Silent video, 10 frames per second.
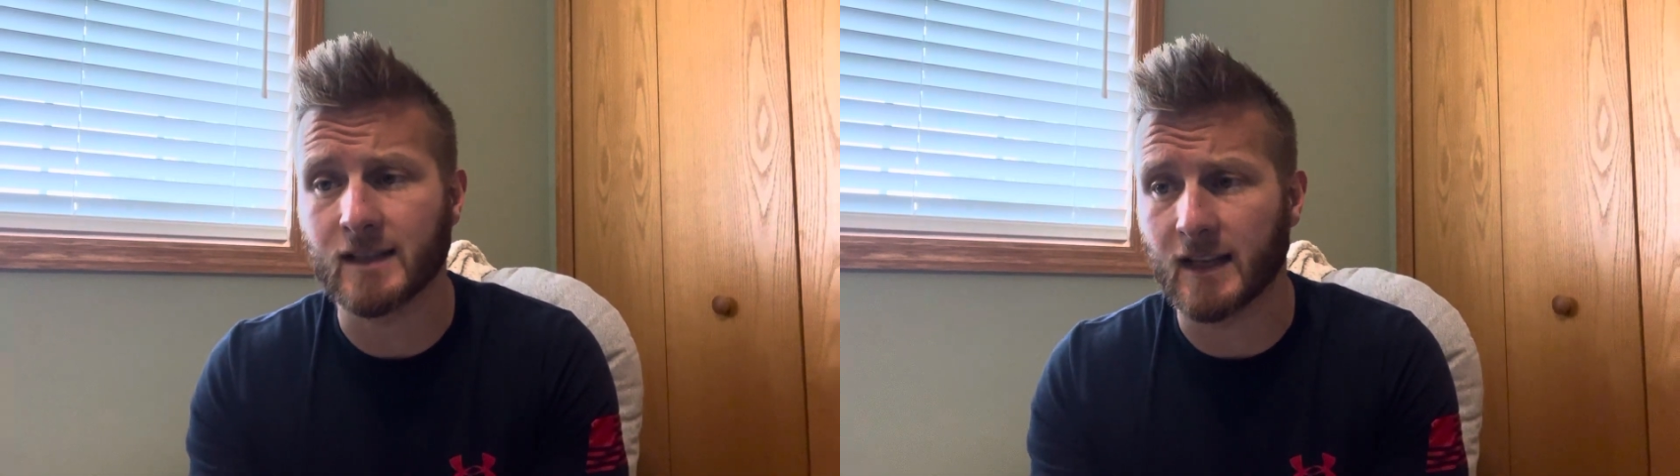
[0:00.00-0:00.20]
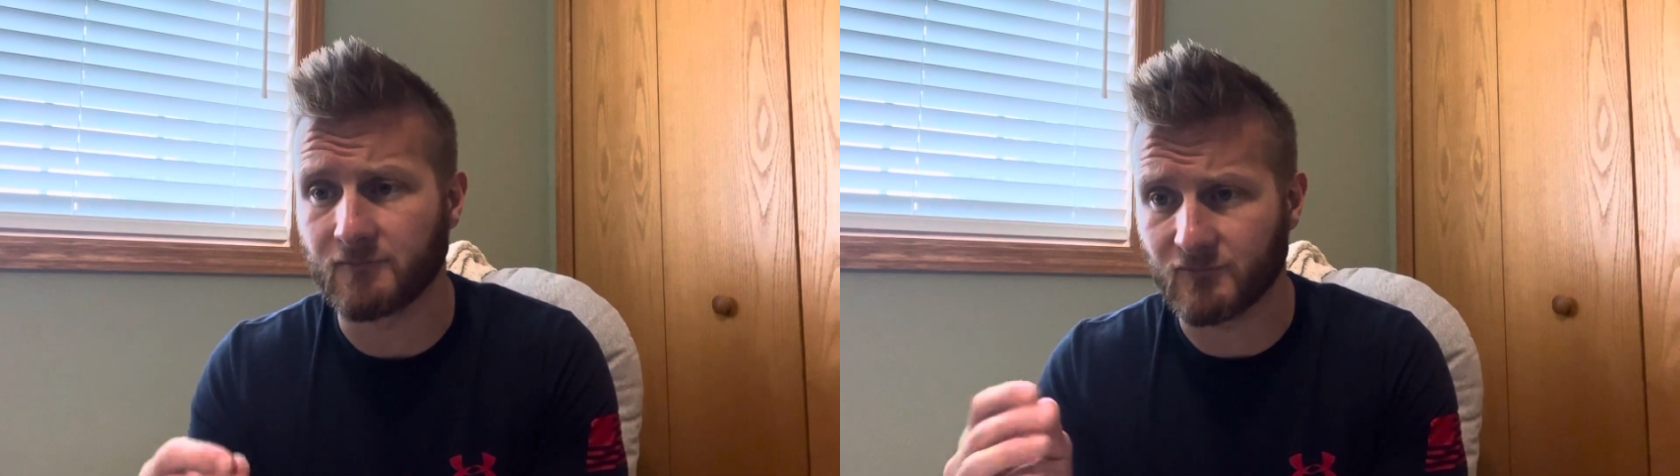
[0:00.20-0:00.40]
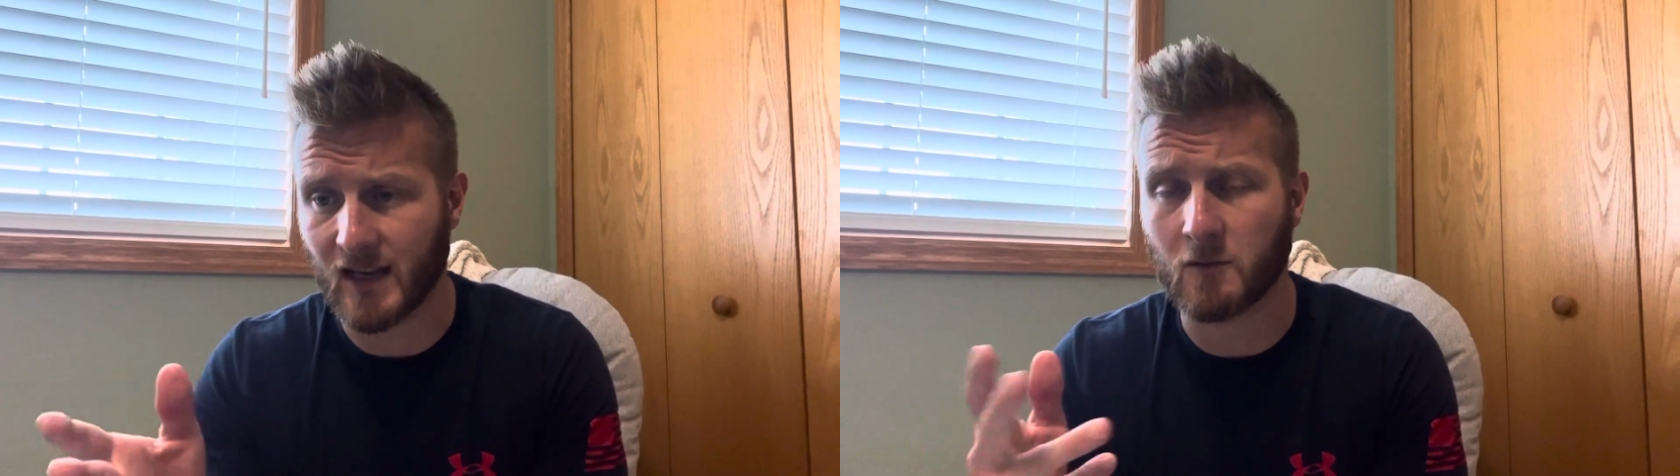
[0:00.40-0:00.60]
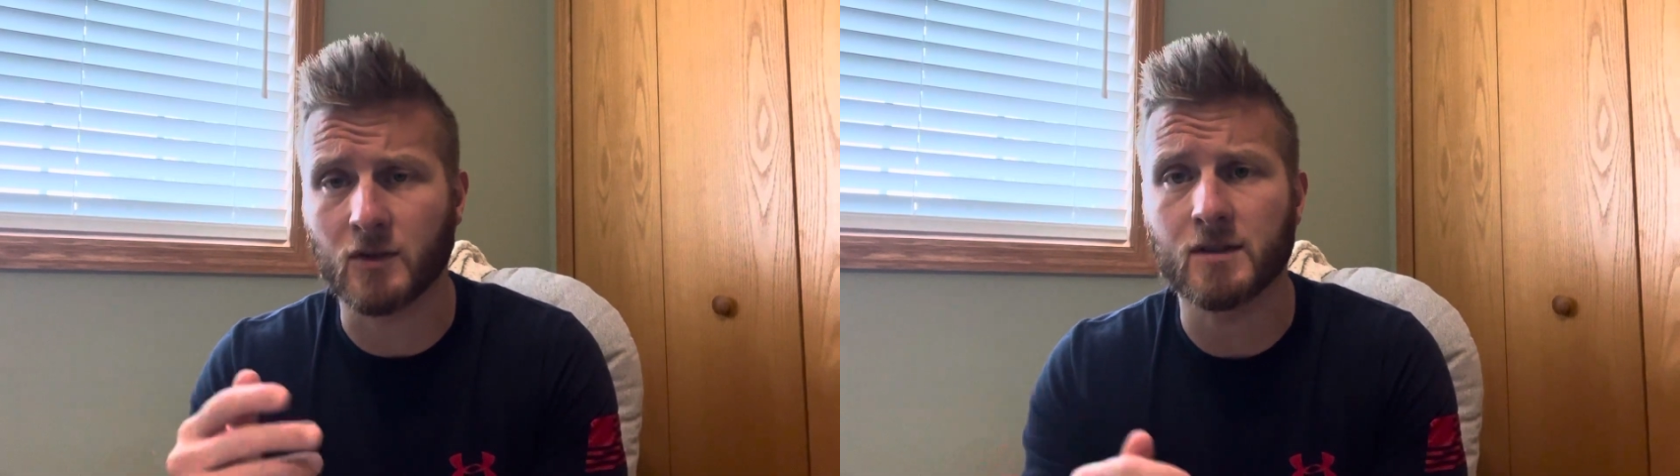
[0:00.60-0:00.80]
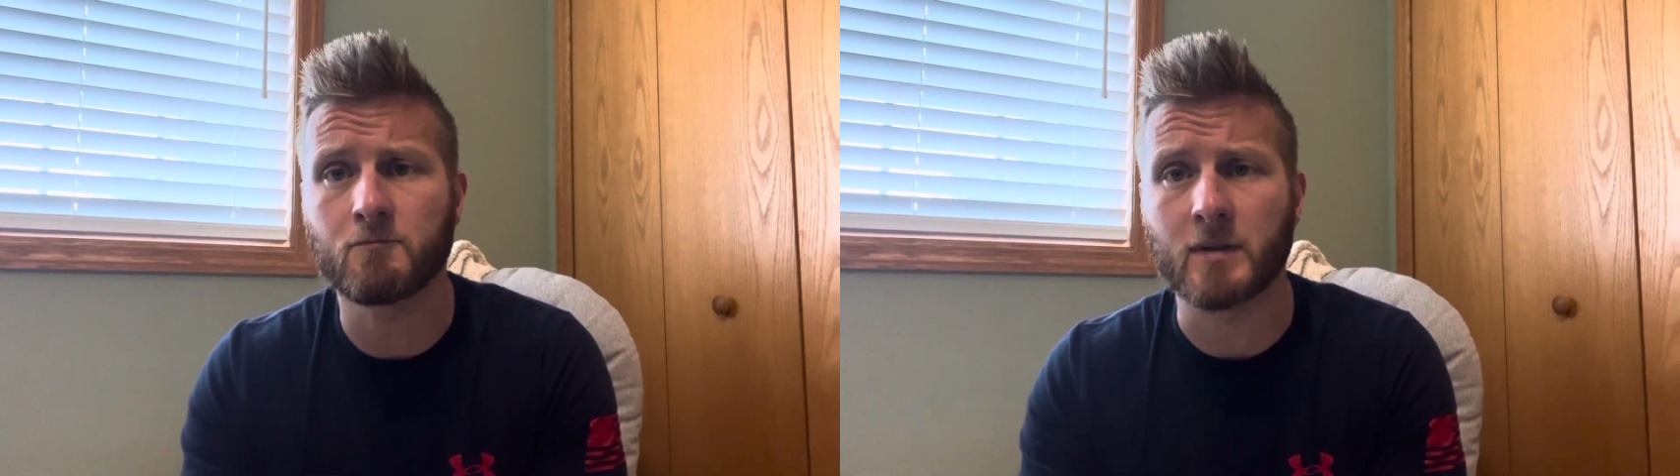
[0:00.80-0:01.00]
say, Zach
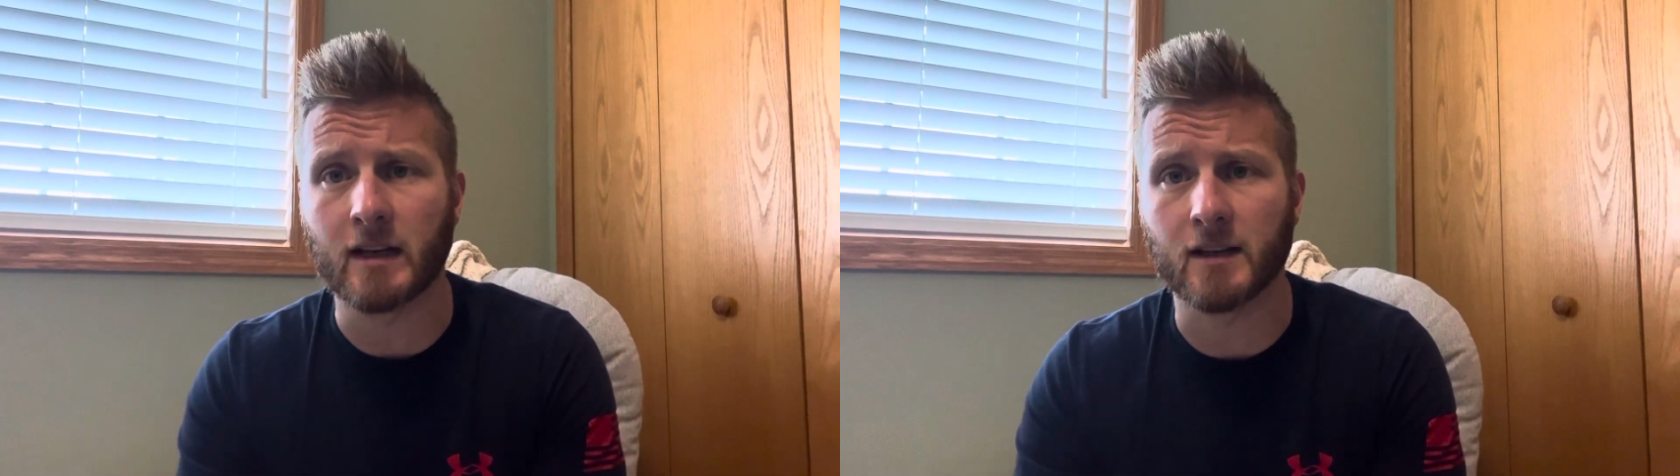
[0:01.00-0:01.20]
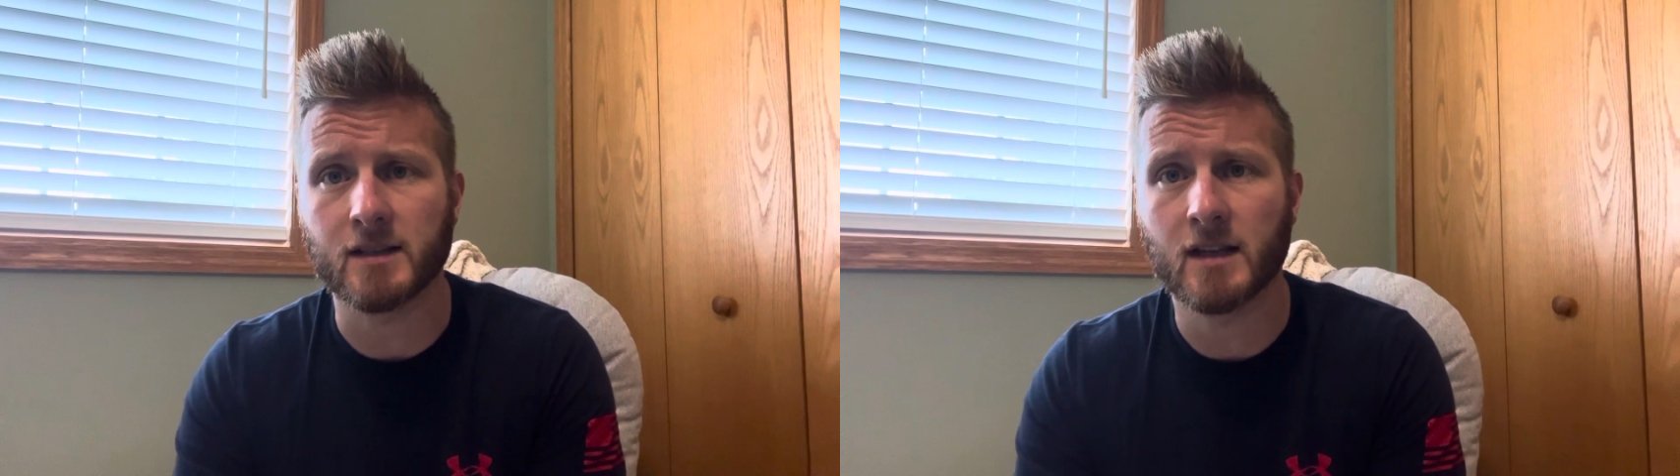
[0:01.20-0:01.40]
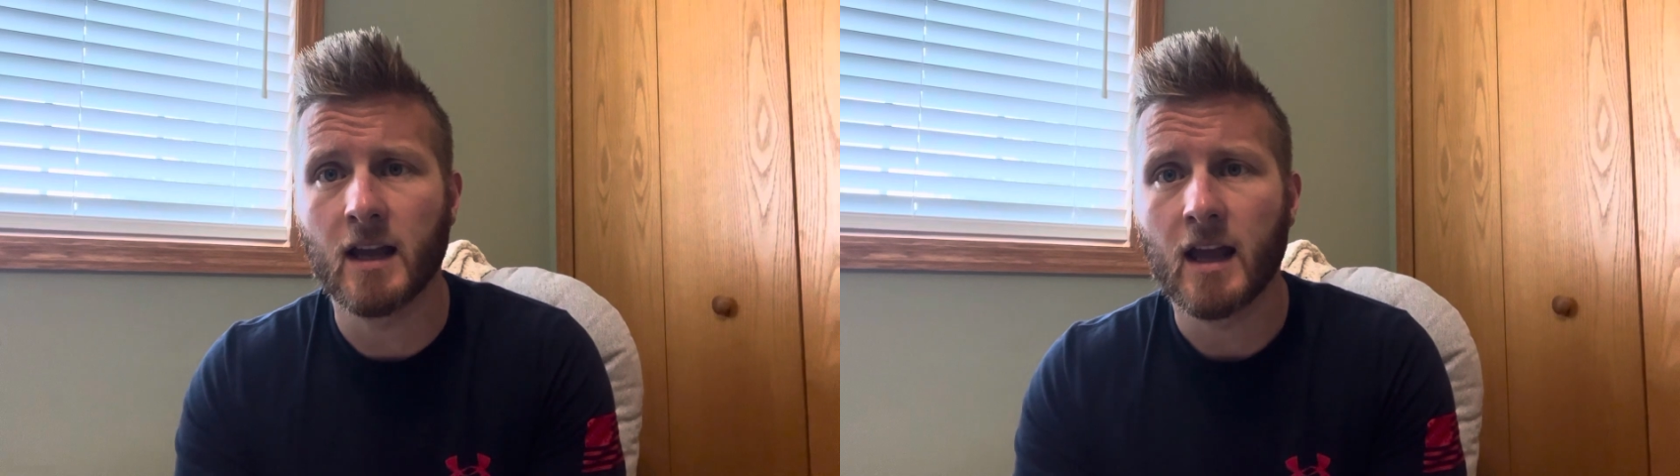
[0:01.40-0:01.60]
Wilson, beat us.